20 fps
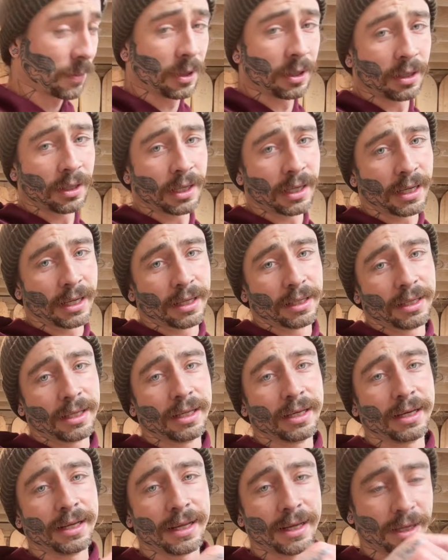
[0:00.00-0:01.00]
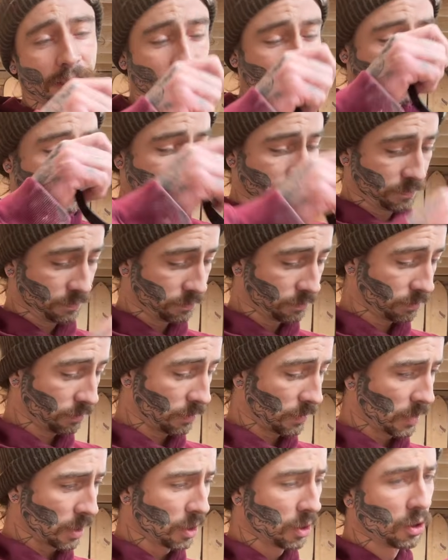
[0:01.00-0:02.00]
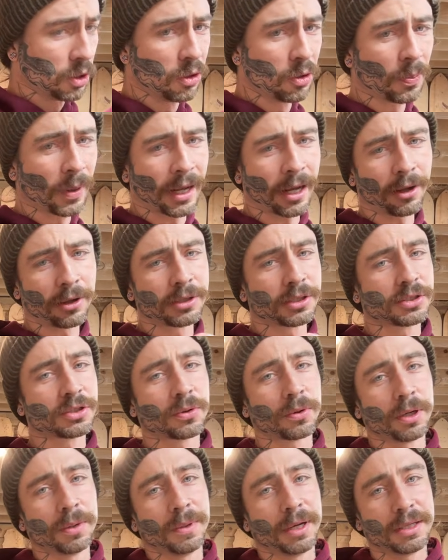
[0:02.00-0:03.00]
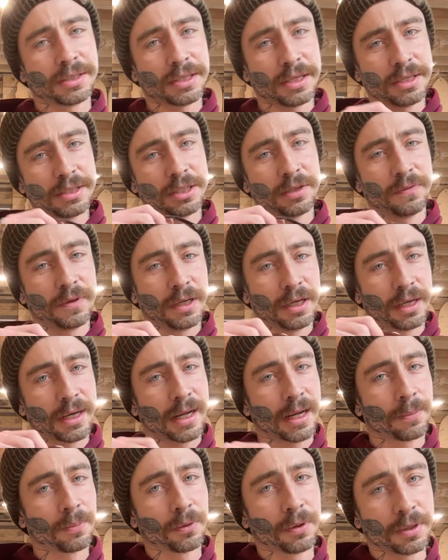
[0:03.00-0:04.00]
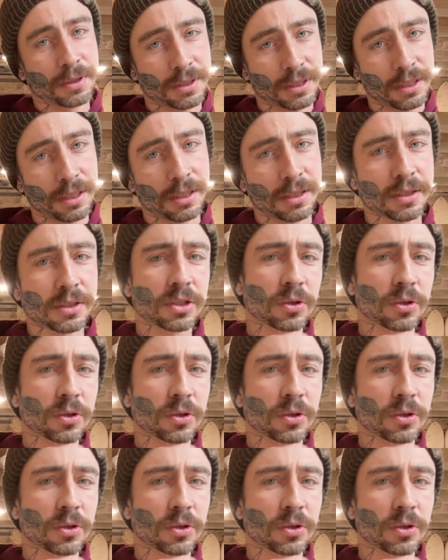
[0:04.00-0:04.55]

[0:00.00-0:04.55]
in Indiana. New Pal, just 20 minutes east of Indianapolis. It is